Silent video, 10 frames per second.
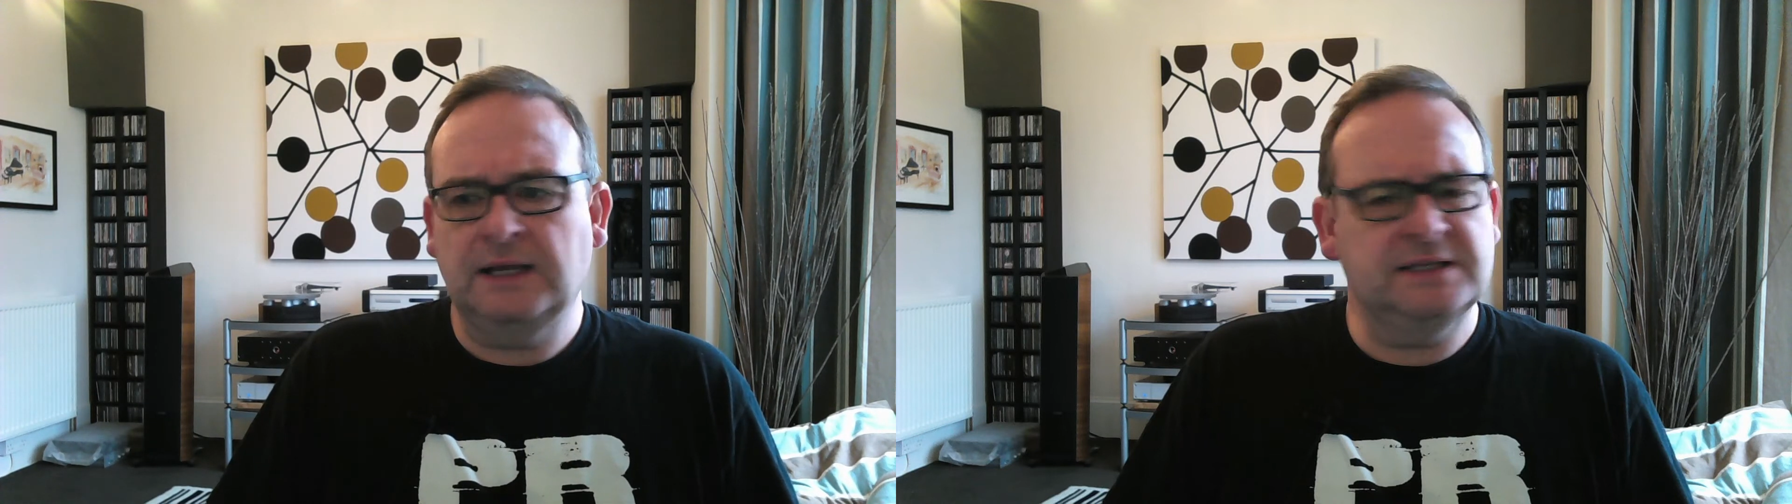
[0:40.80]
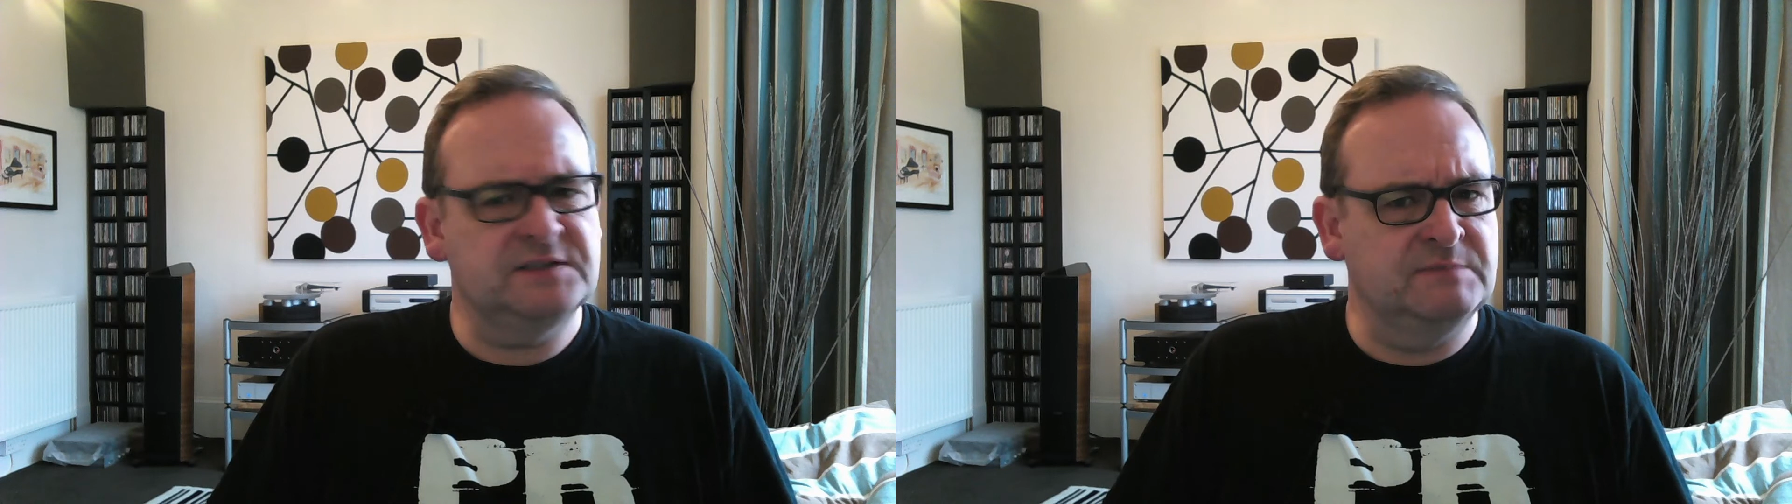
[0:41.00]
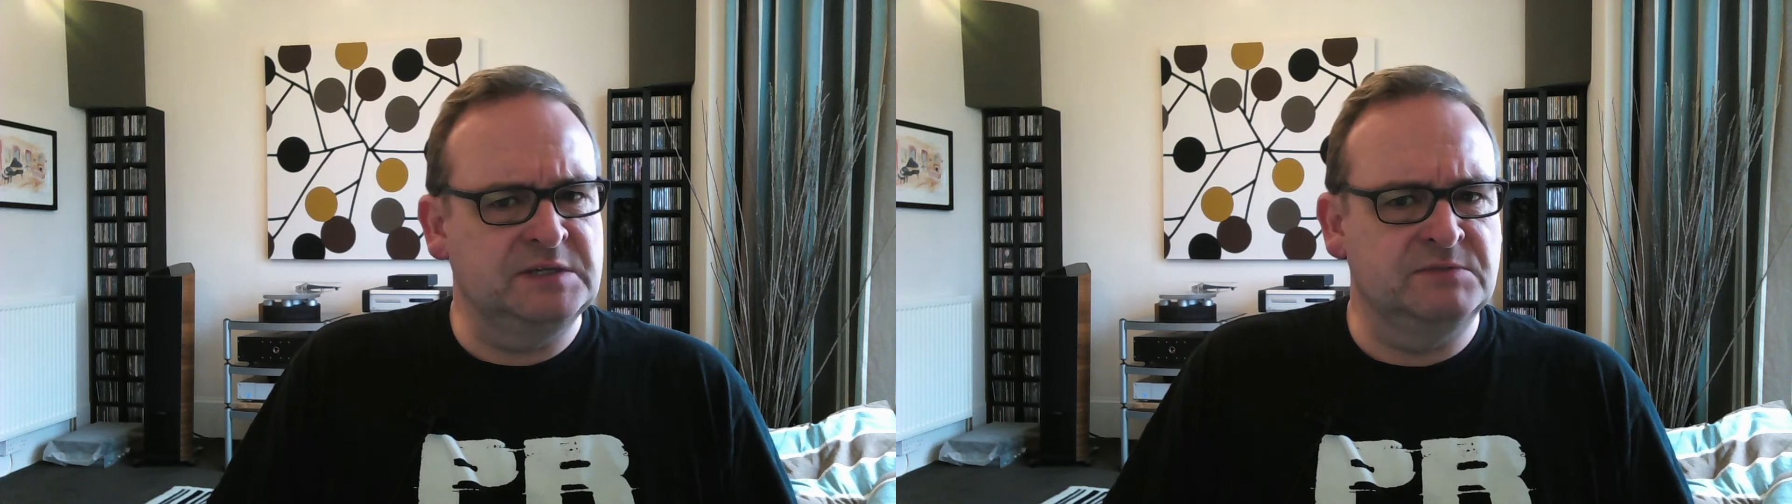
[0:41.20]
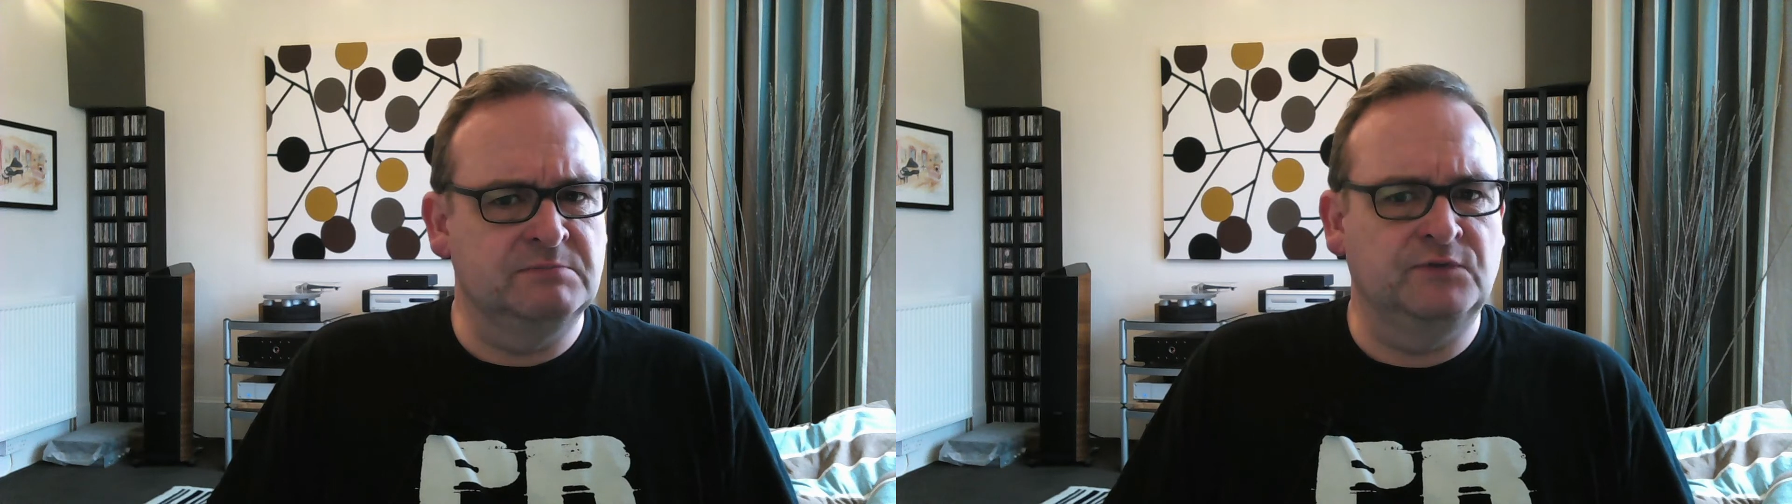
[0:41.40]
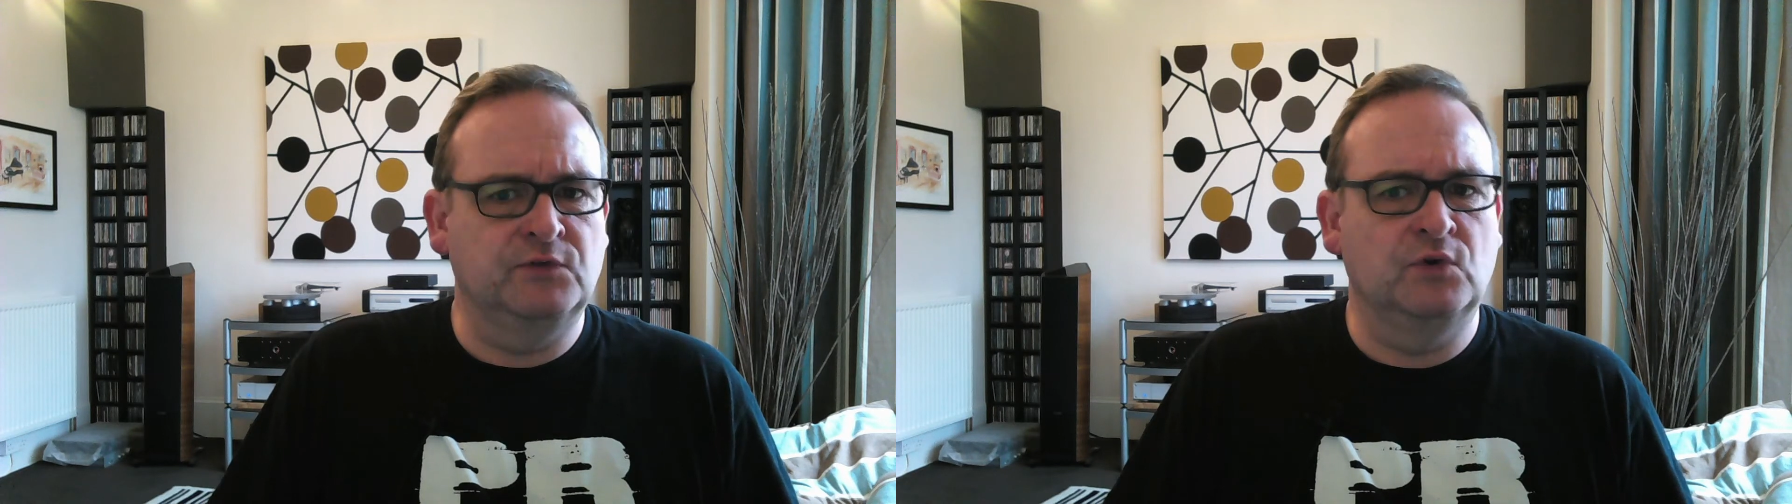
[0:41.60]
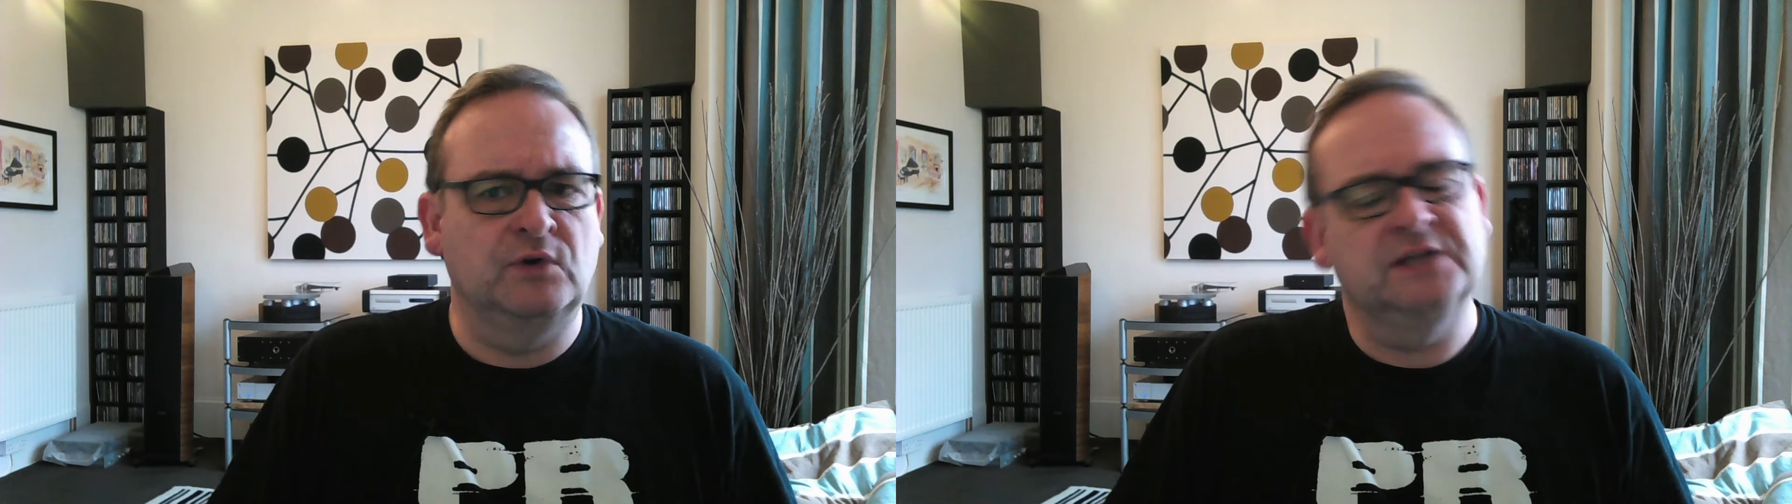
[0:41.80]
As I've mentioned before,